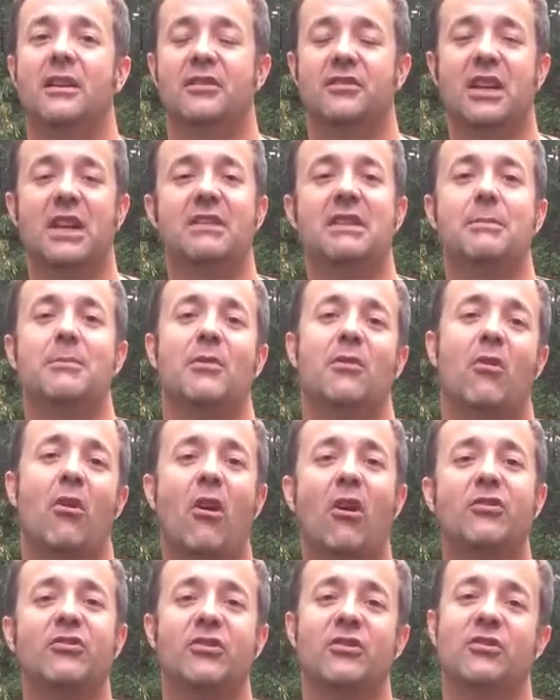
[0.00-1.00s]
safety
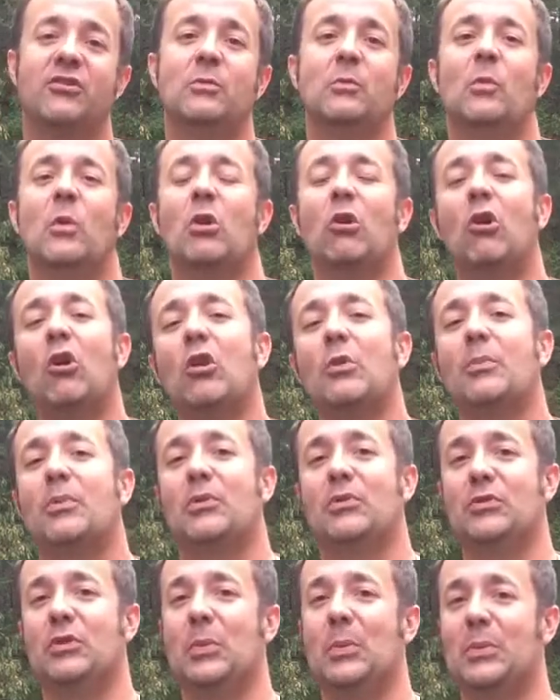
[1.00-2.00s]
precautions and wear all the
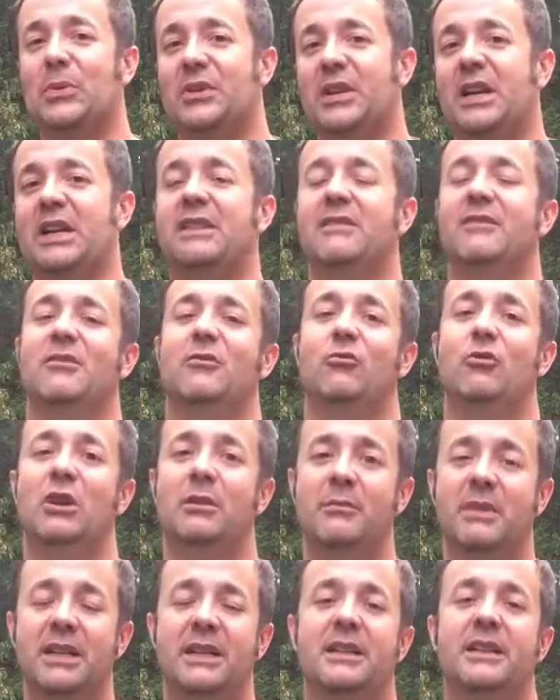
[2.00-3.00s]
personal protective
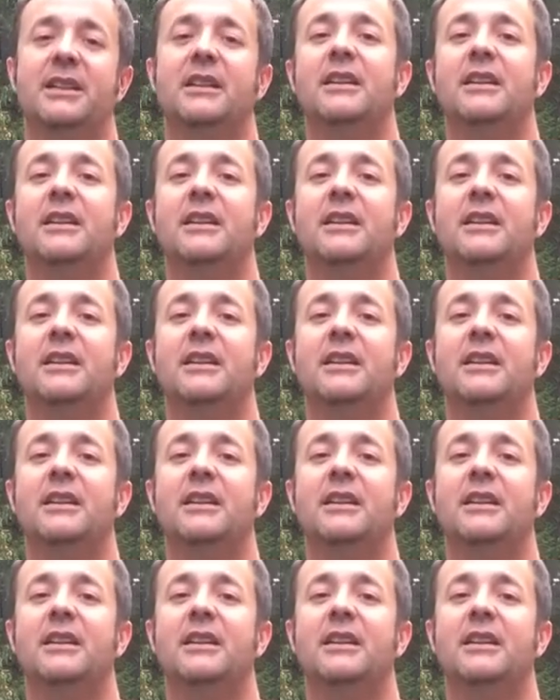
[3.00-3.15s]
equipment